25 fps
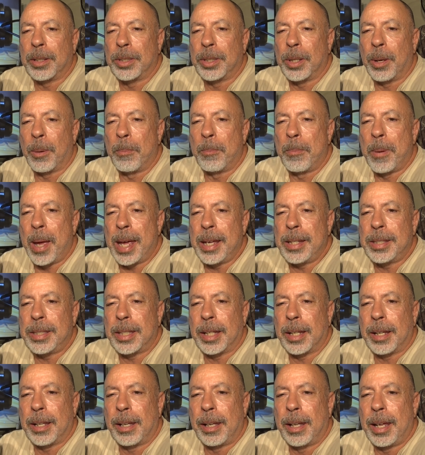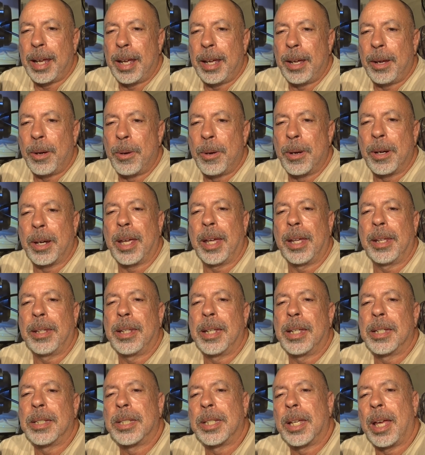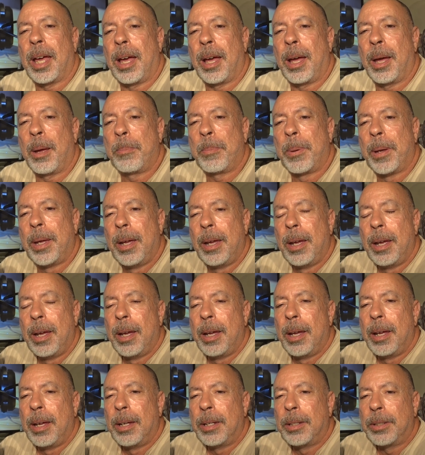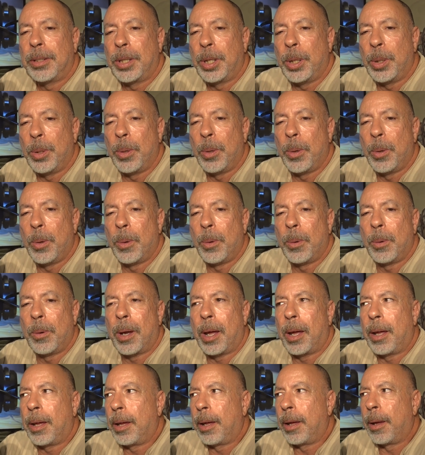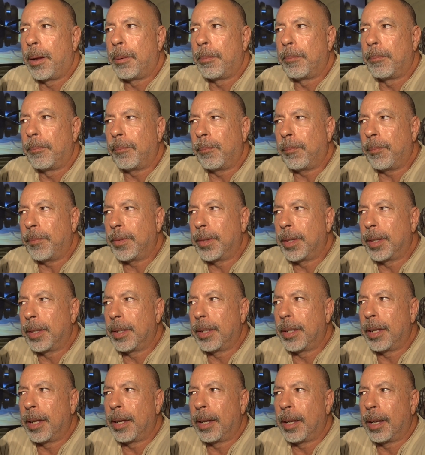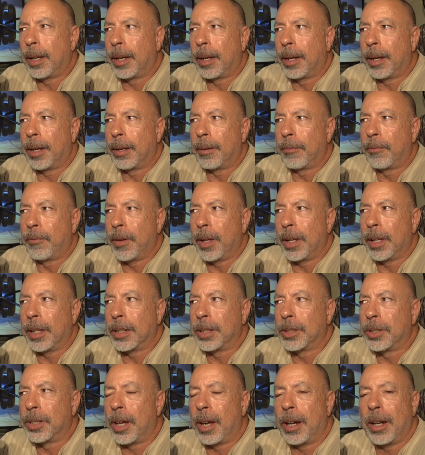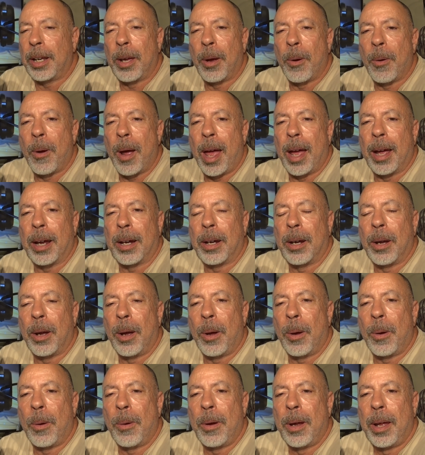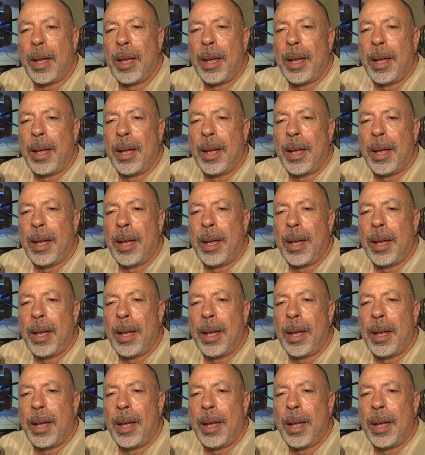So basically, hooking this up to the Felix Audio Echo,